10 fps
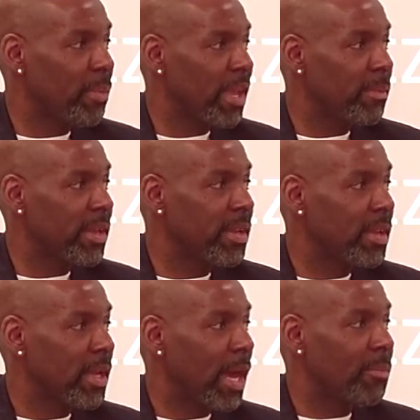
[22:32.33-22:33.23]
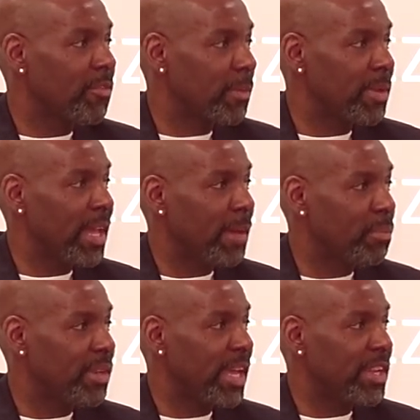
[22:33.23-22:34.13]
payment, I'm flipping that, I'm
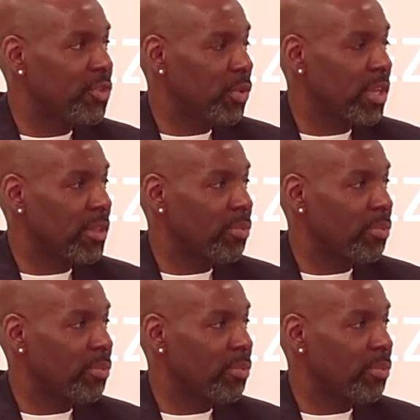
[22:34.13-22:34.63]
putting that into another